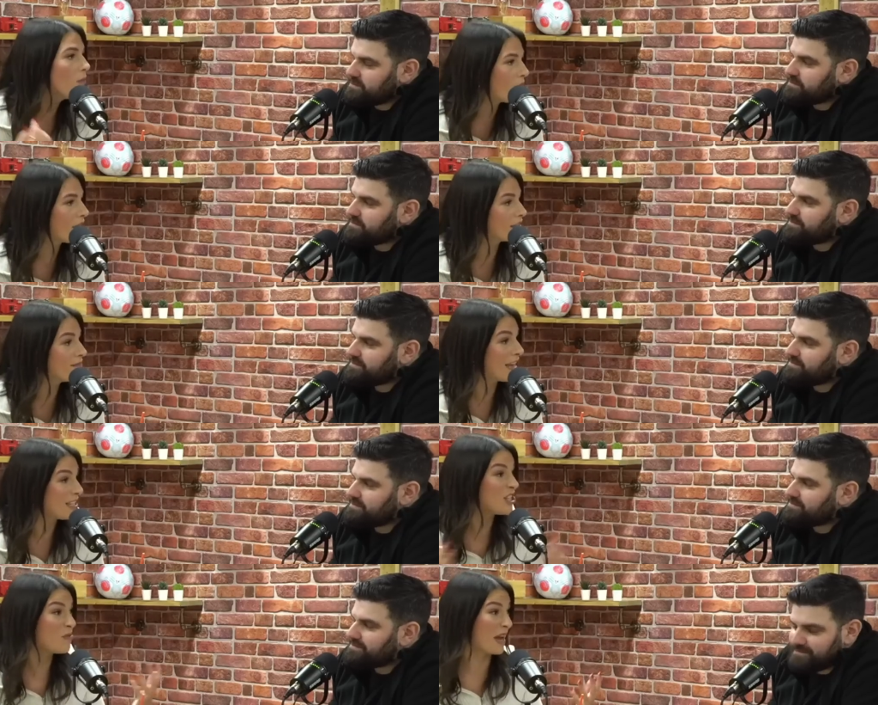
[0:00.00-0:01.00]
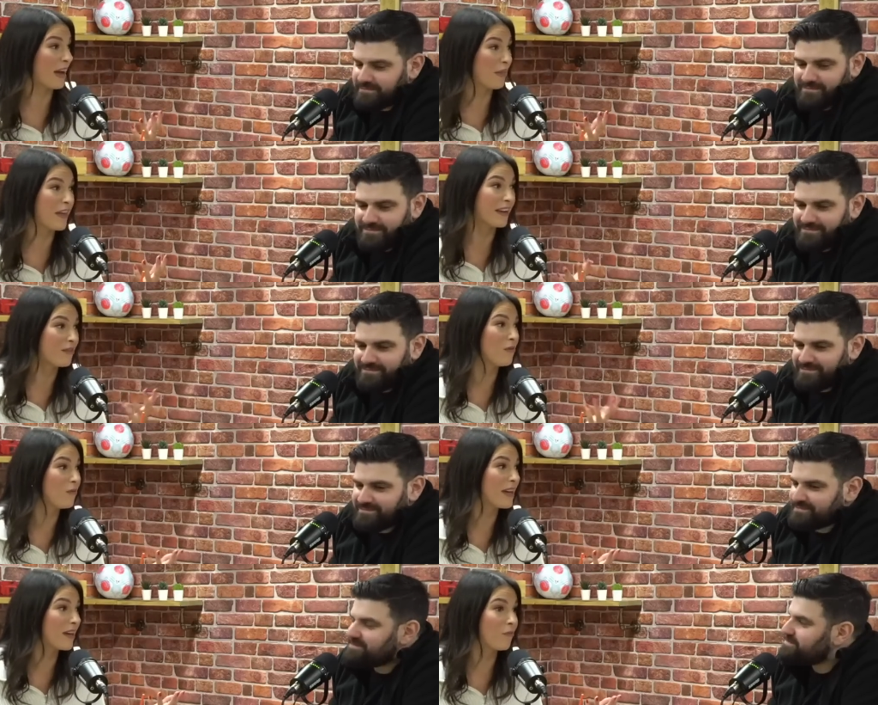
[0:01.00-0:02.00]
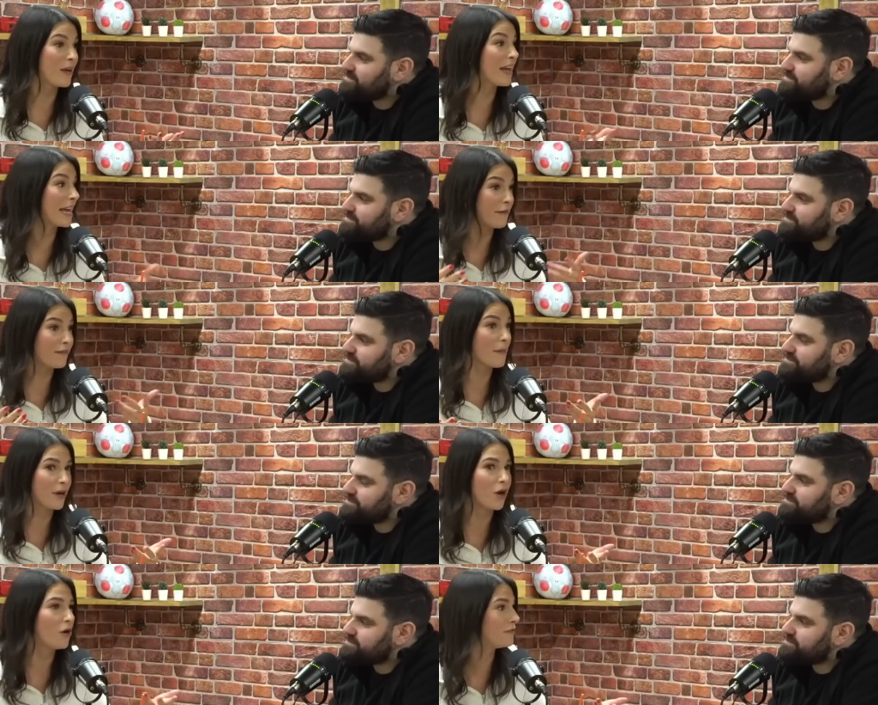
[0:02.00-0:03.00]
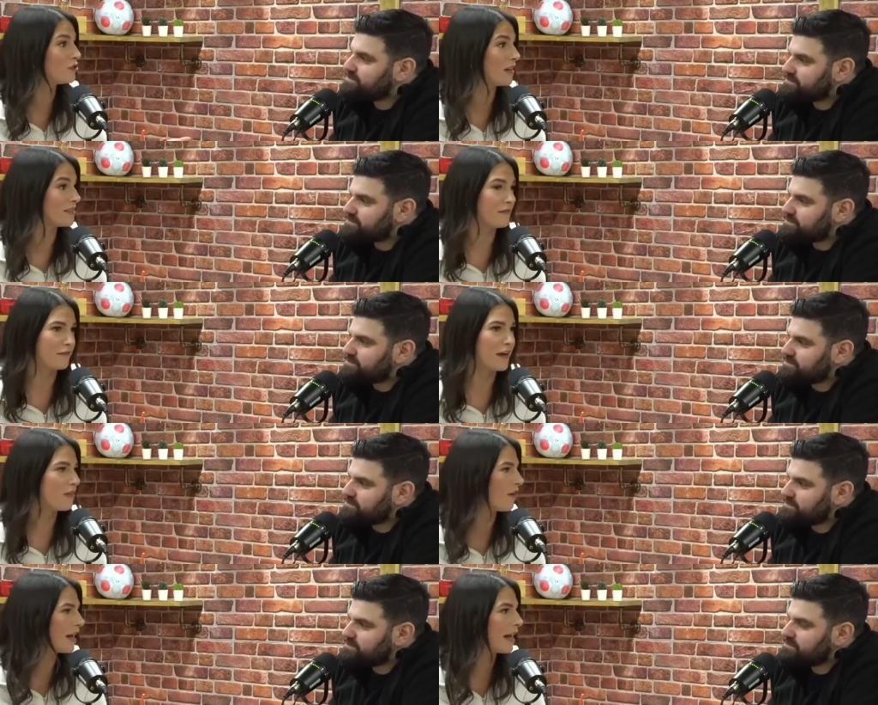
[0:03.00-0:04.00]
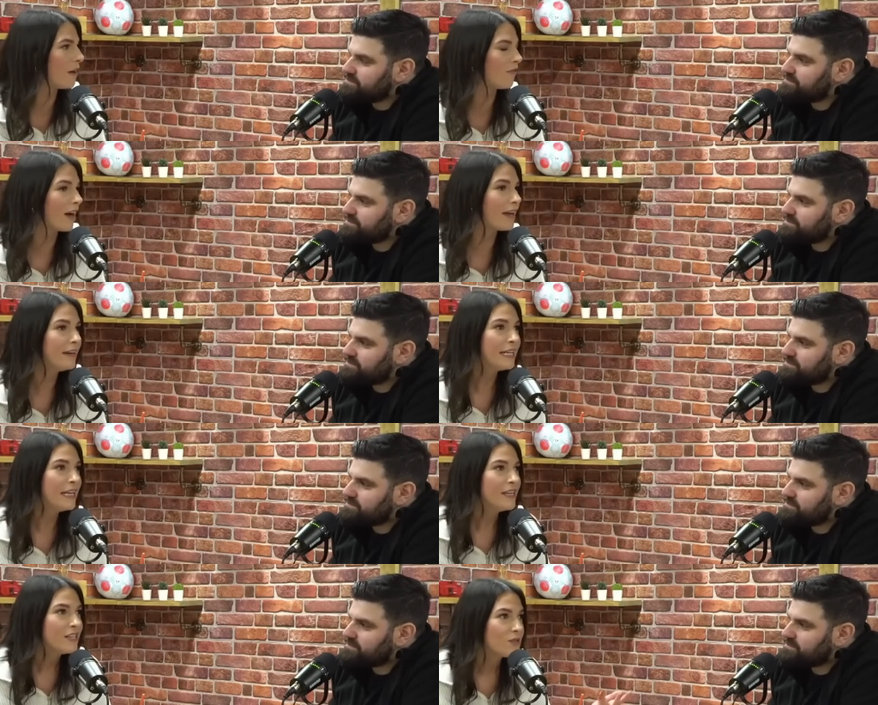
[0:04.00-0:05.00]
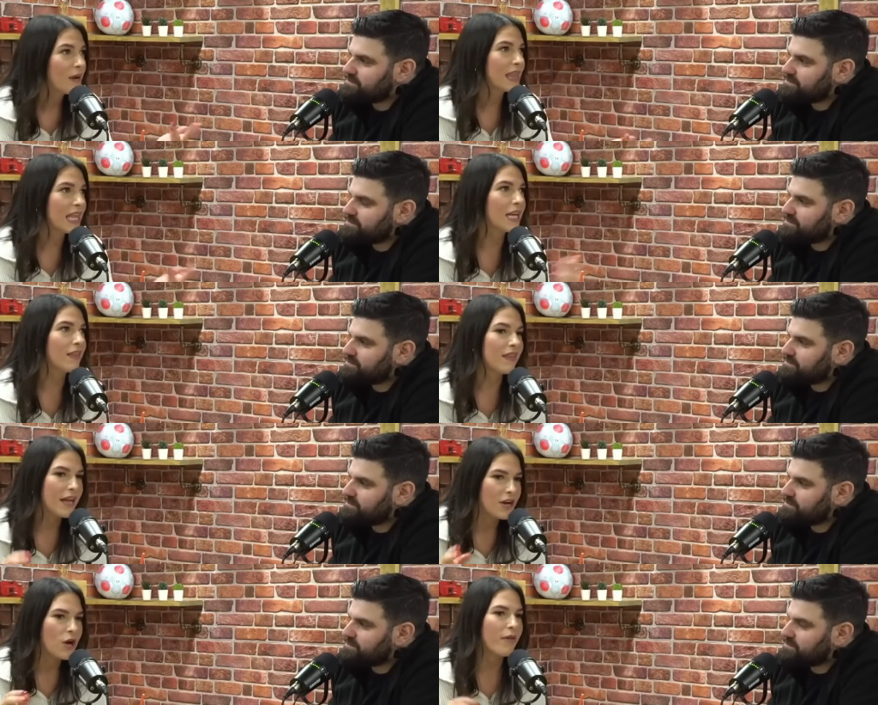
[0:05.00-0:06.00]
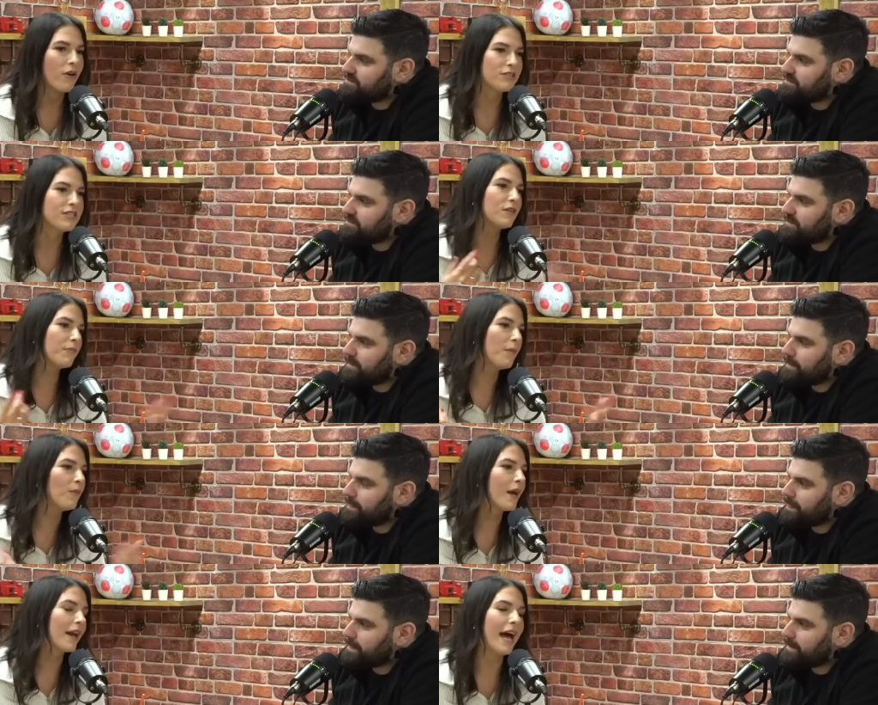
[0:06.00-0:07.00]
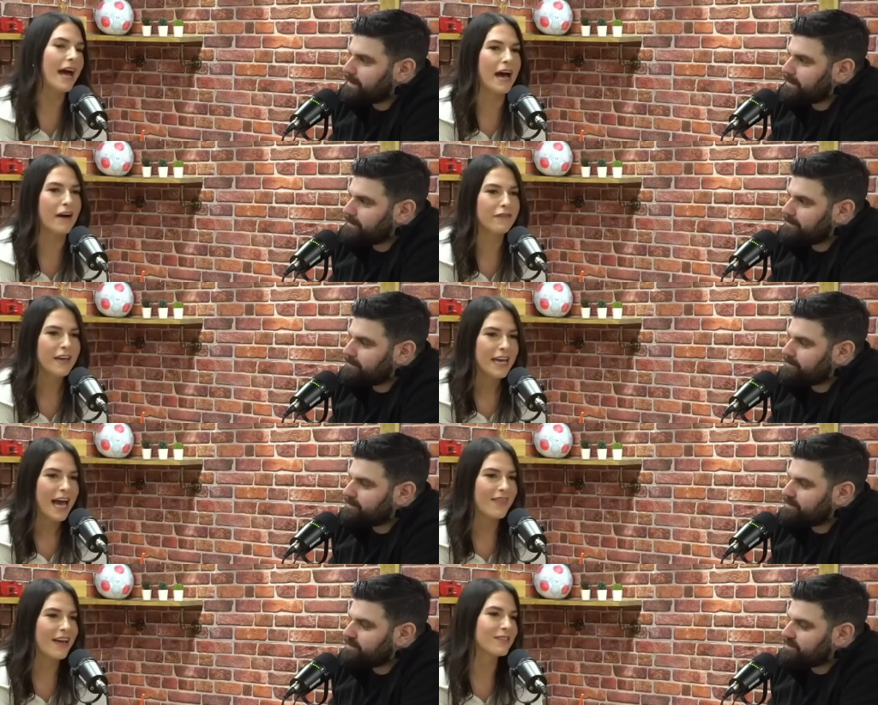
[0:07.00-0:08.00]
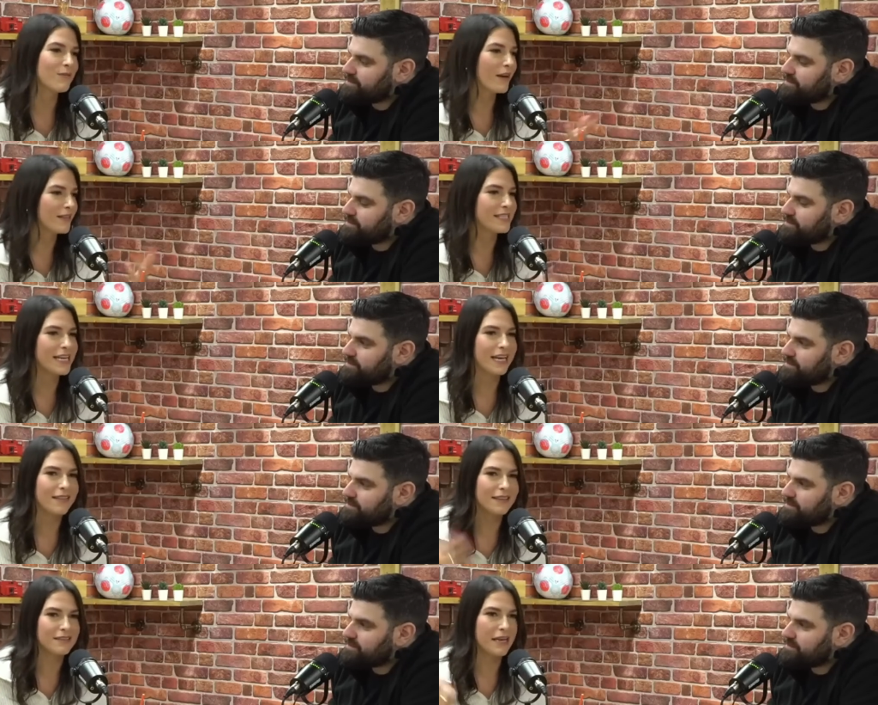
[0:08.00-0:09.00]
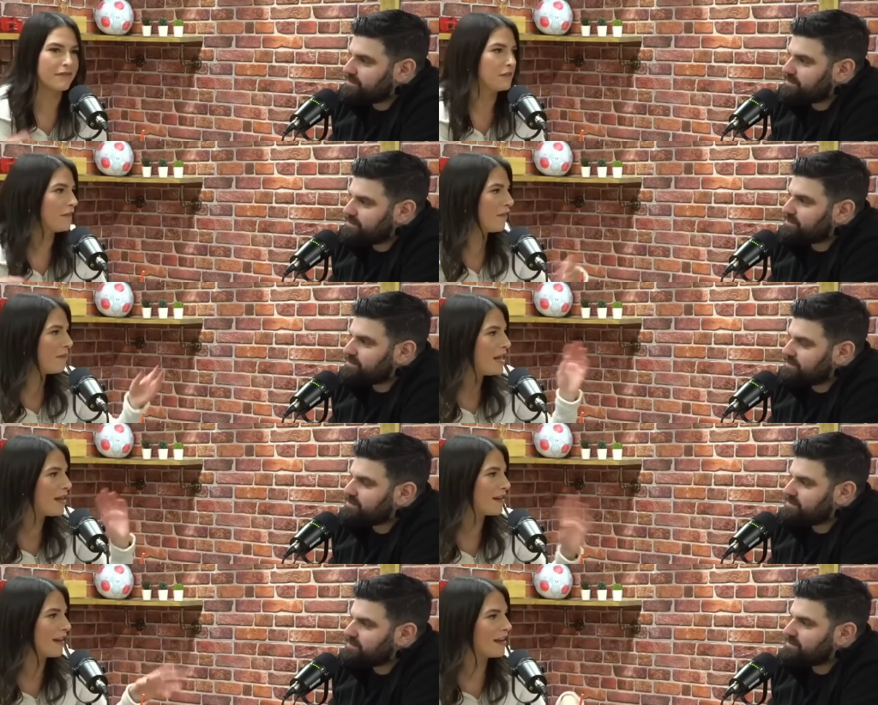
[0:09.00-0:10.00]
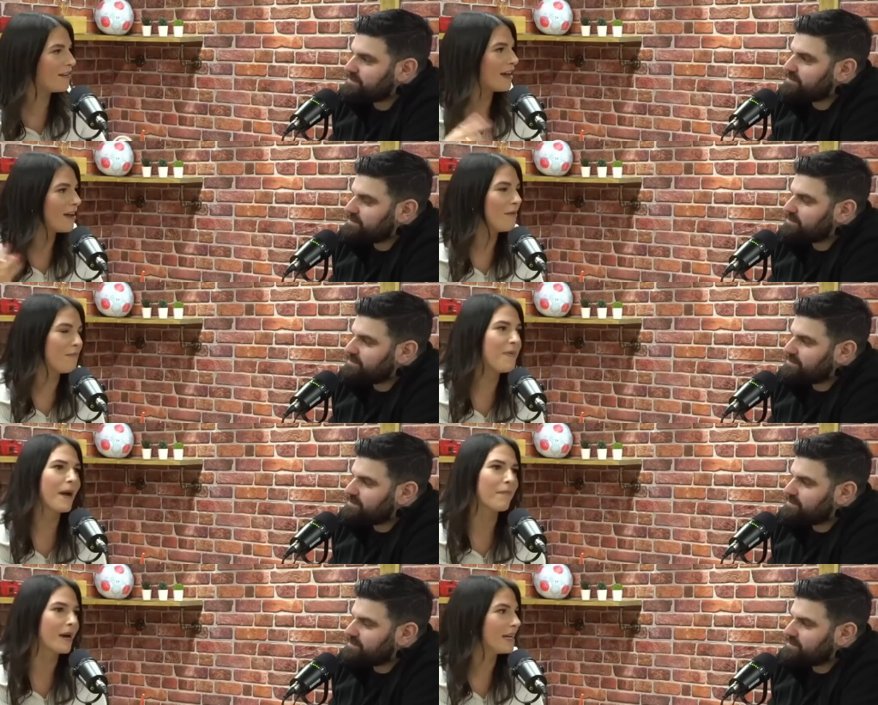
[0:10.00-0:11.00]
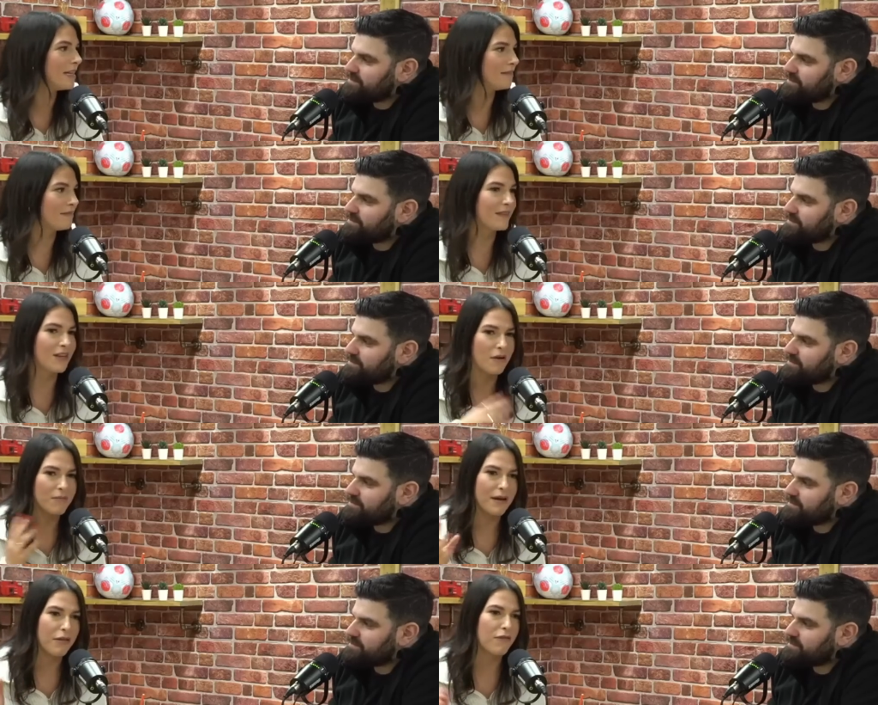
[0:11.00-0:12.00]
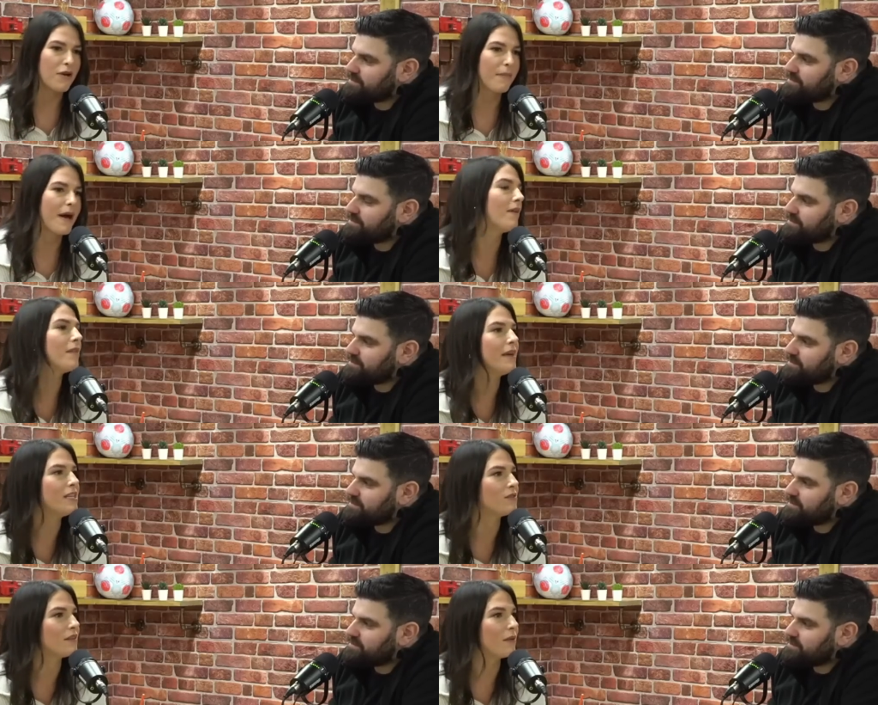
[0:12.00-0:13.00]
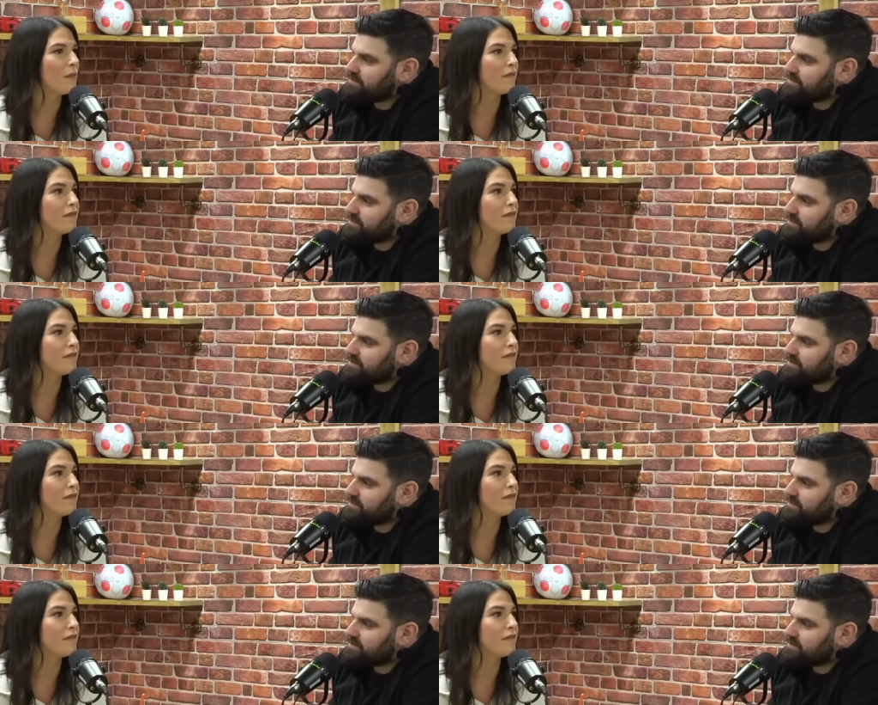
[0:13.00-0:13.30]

Speaker 1: what they're, they're doing. I think we, we can give them a lot of trust and faith right now, right? So I think that they know what they've got to do. The problem we're going to have, and that's why you're seeing seventy-five million and, and, and big money, you know, being thrown about in the media at the moment